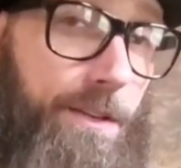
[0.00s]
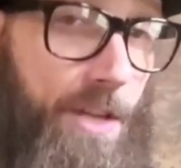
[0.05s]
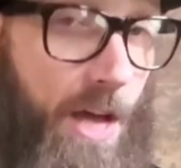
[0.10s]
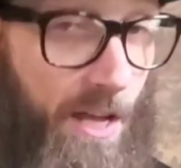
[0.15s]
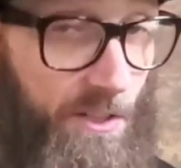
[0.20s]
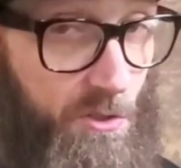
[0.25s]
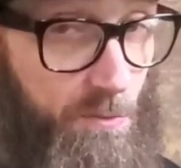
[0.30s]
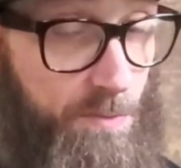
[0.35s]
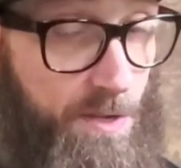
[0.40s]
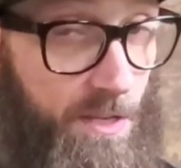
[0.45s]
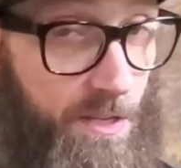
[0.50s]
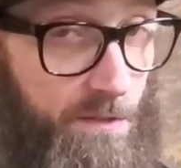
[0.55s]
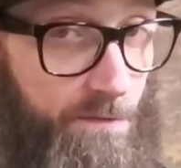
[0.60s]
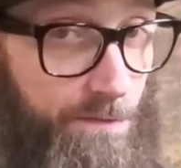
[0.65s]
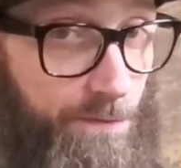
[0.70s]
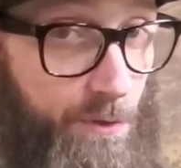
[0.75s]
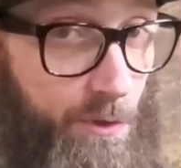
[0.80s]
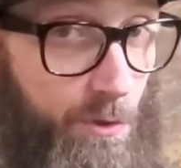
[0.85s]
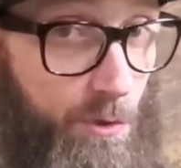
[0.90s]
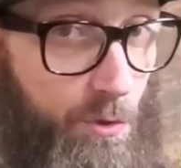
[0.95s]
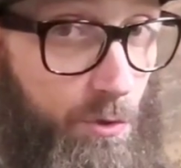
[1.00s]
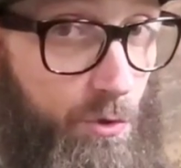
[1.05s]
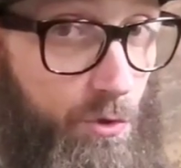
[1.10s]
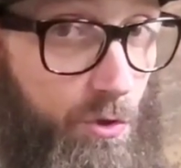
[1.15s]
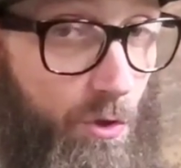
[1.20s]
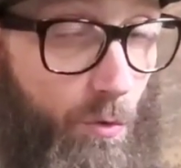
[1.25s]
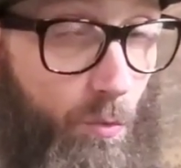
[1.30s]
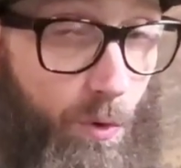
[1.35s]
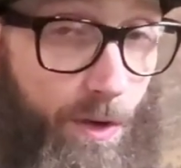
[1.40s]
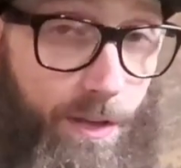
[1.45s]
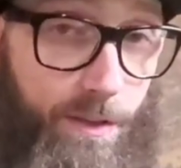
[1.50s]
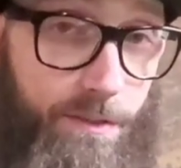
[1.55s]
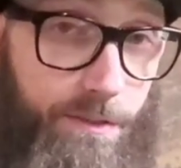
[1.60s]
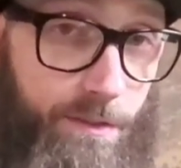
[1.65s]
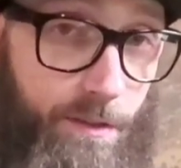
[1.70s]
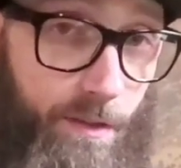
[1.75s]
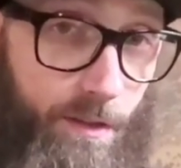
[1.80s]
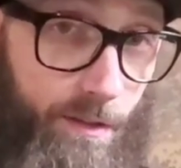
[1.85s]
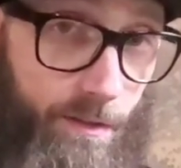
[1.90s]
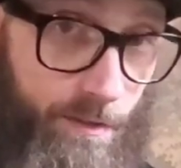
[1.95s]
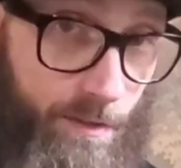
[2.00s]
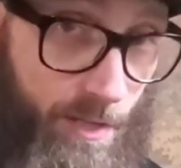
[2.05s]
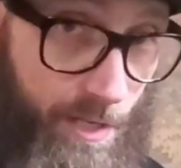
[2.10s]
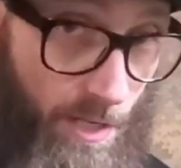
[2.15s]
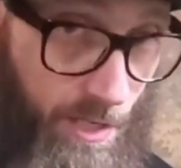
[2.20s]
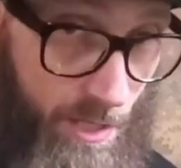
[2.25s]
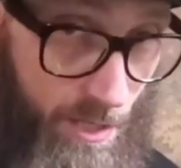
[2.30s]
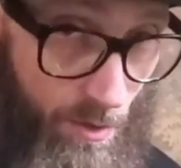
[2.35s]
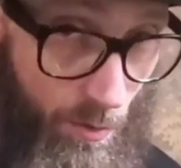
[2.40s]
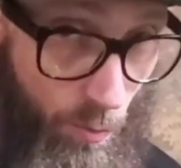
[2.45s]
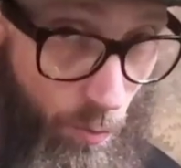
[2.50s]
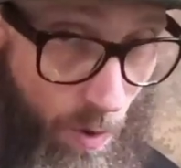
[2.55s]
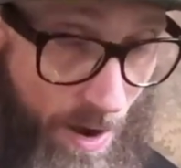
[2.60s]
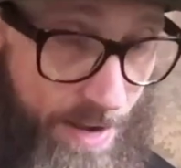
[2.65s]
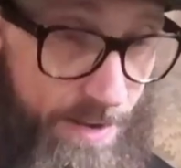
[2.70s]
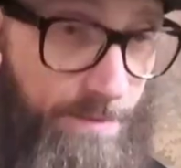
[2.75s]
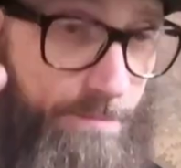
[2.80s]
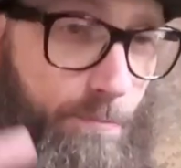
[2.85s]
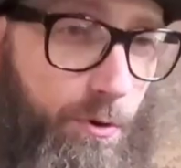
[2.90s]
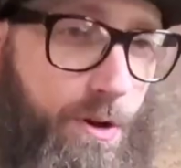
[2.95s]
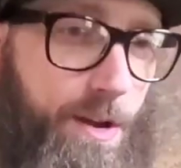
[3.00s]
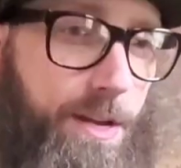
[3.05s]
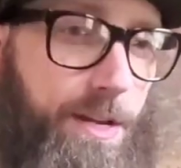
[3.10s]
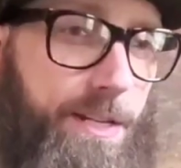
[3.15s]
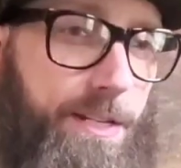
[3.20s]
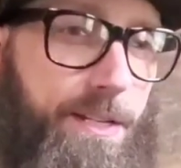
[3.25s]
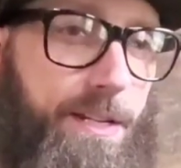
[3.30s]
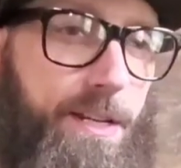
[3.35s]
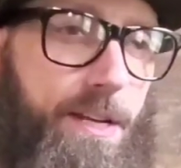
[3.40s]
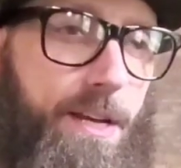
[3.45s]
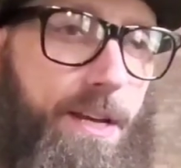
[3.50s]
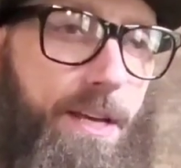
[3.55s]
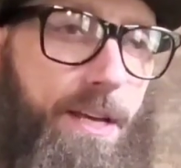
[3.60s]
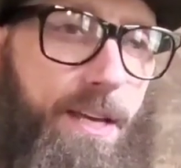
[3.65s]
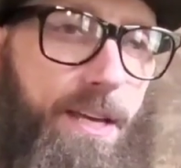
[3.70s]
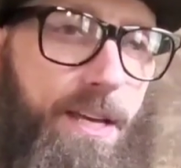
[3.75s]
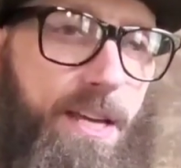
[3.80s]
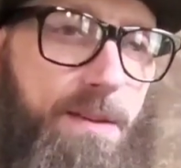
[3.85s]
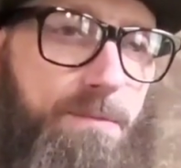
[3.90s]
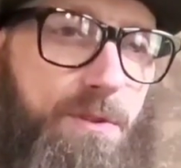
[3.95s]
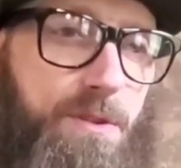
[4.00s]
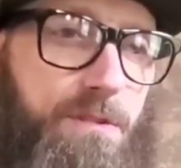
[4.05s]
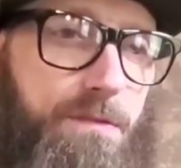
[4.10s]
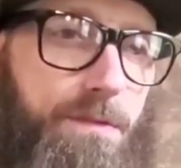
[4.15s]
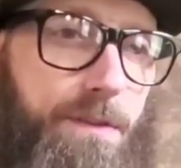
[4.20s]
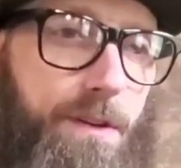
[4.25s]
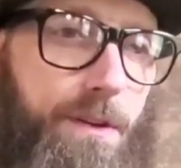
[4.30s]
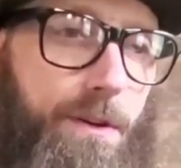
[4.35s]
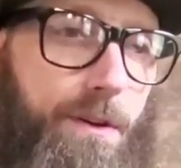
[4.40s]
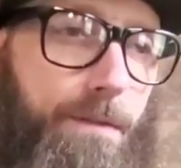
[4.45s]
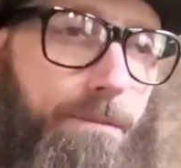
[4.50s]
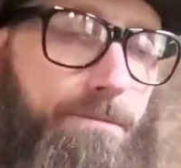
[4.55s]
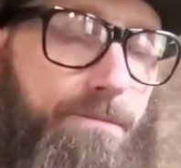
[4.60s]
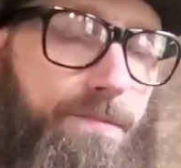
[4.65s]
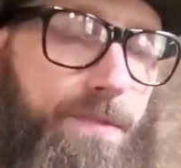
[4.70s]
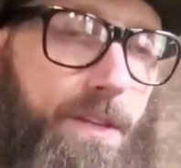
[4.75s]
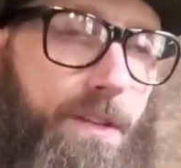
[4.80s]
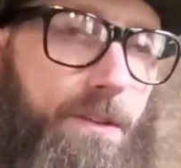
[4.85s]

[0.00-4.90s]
Not to be confused with the right brain hemisphere.